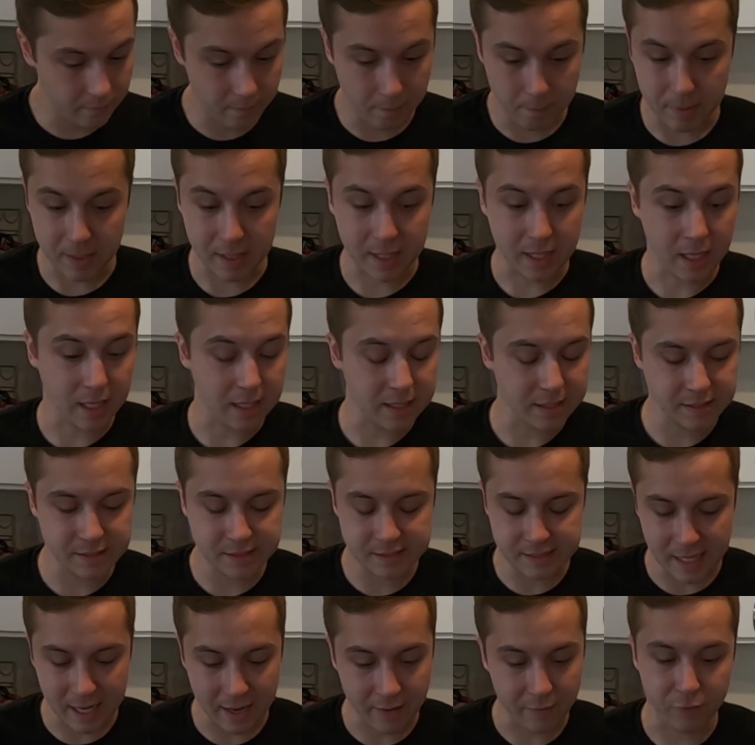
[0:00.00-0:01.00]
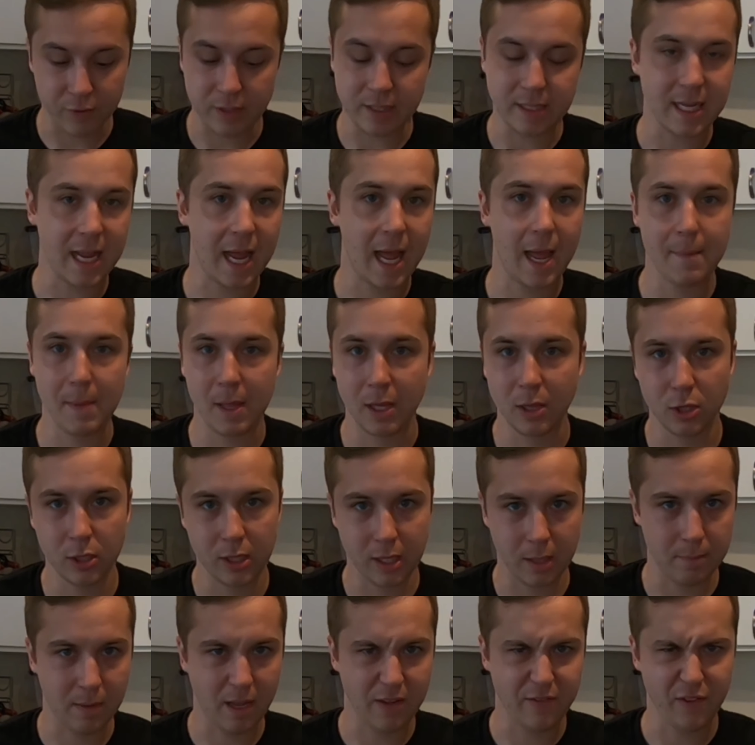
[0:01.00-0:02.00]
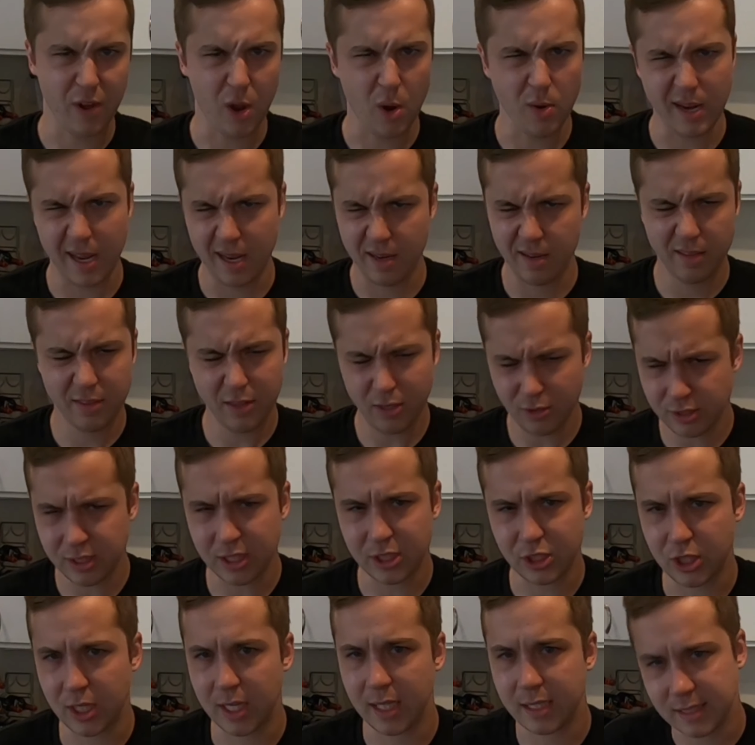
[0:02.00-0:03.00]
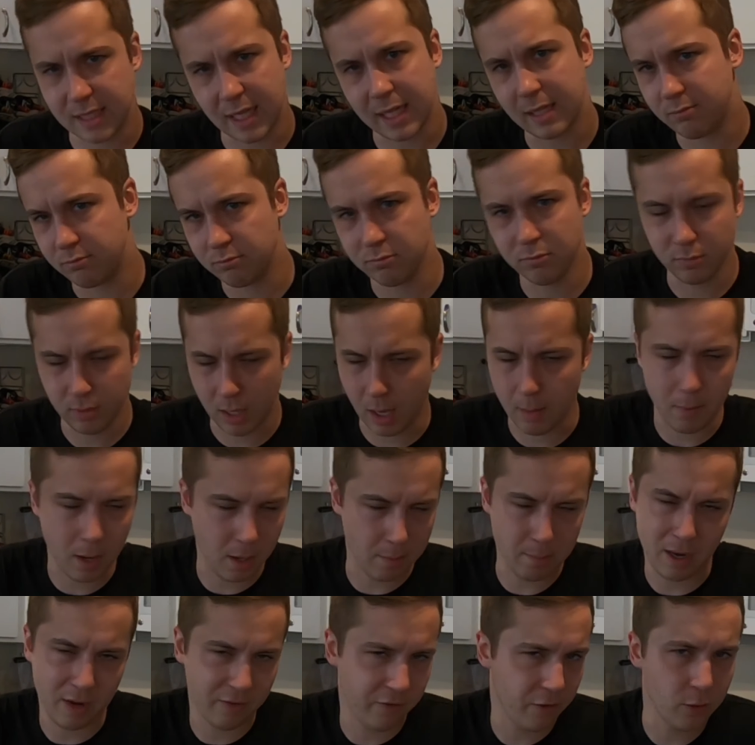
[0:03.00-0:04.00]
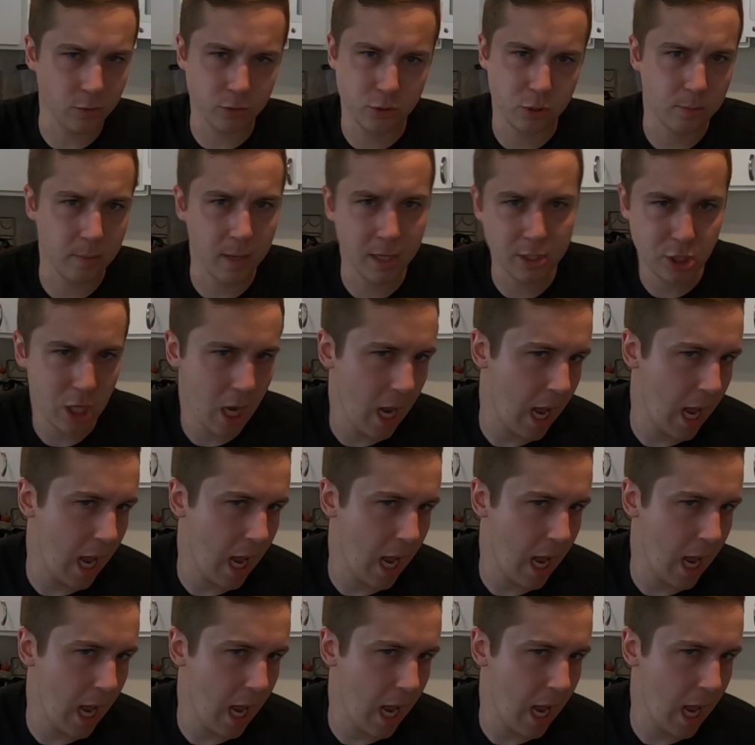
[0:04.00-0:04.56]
because every time I look at my phone, and there's a chance I'm on my phone too much.